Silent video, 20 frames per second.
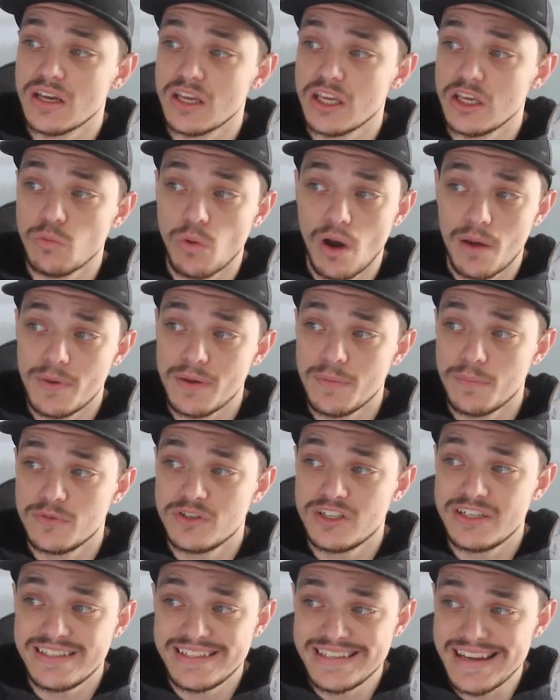you won't be
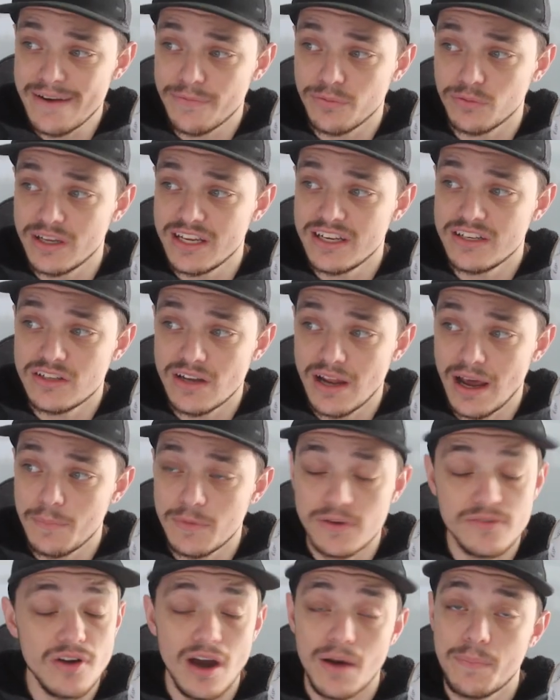
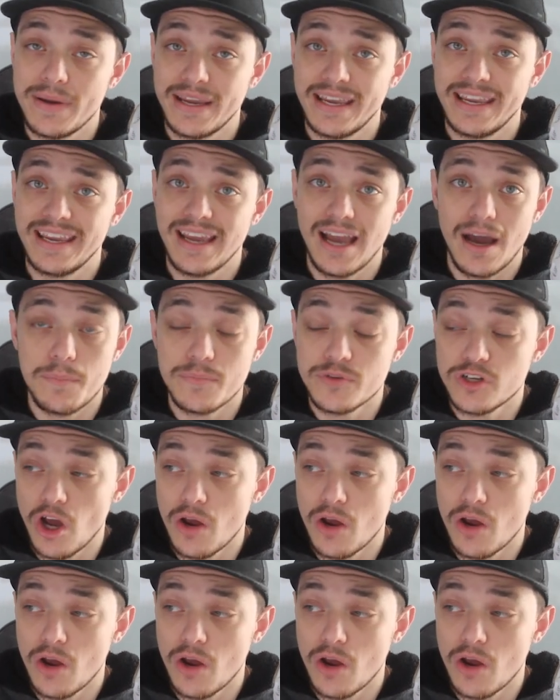if you are picking up,